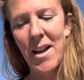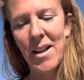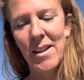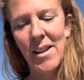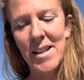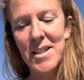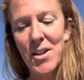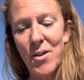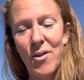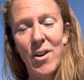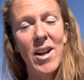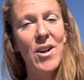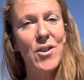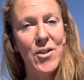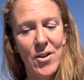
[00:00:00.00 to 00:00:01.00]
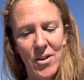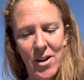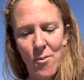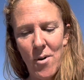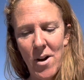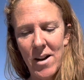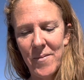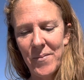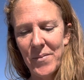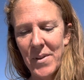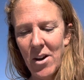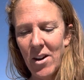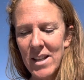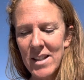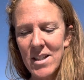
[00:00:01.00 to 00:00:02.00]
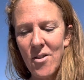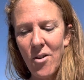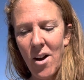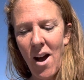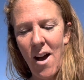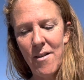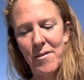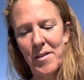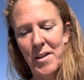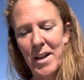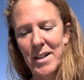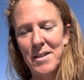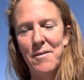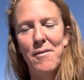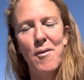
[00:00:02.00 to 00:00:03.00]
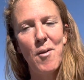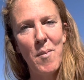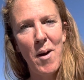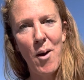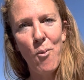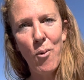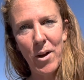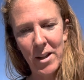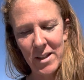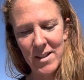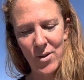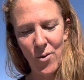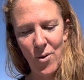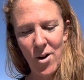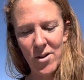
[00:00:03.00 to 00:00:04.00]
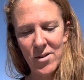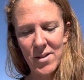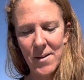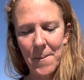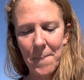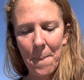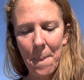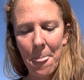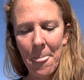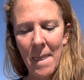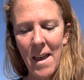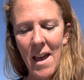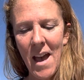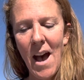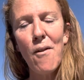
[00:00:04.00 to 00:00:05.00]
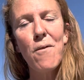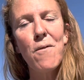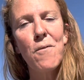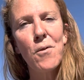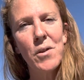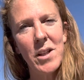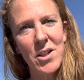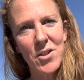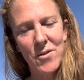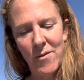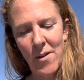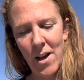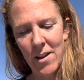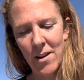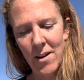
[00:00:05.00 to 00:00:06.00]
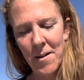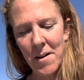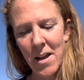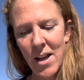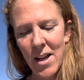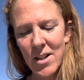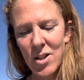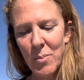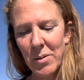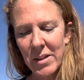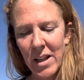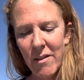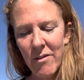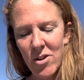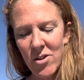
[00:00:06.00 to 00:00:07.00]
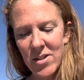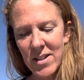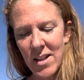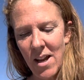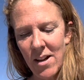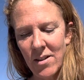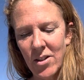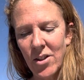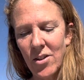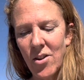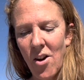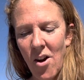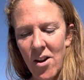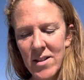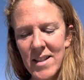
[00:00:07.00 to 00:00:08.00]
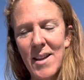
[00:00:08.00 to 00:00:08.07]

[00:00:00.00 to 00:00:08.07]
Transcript: Lesson 331 There is no conflict, for my will is yours. How foolish, Father, to believe your son could cause